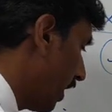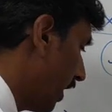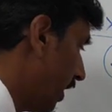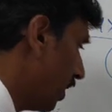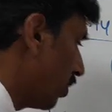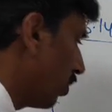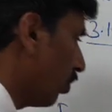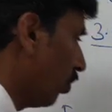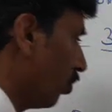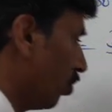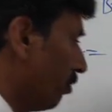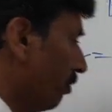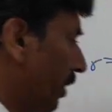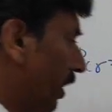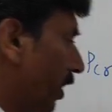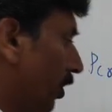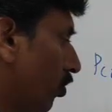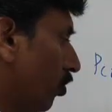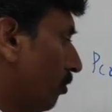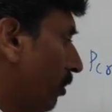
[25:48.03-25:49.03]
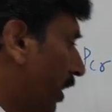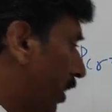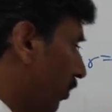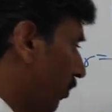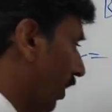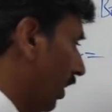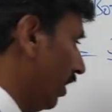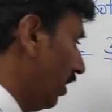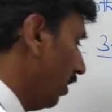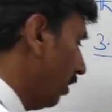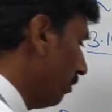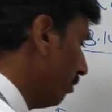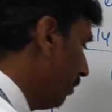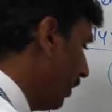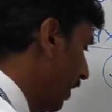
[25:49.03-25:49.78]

I is equal to BDQ by 12.